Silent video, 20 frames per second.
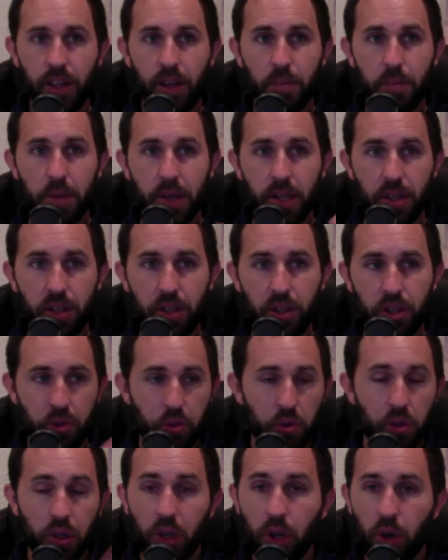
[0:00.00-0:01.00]
But
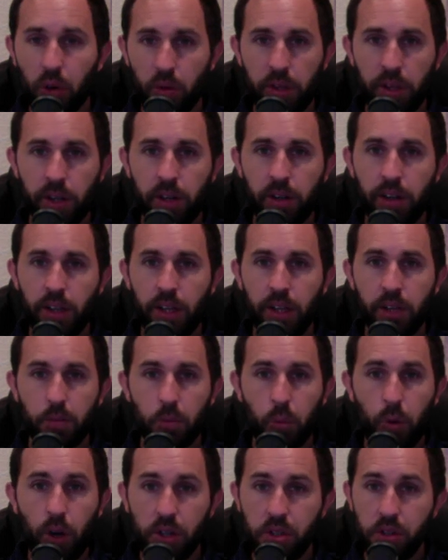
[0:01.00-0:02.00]
you can go there and
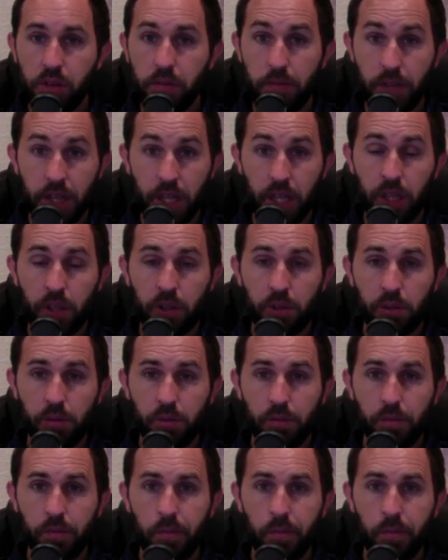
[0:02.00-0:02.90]
watch a video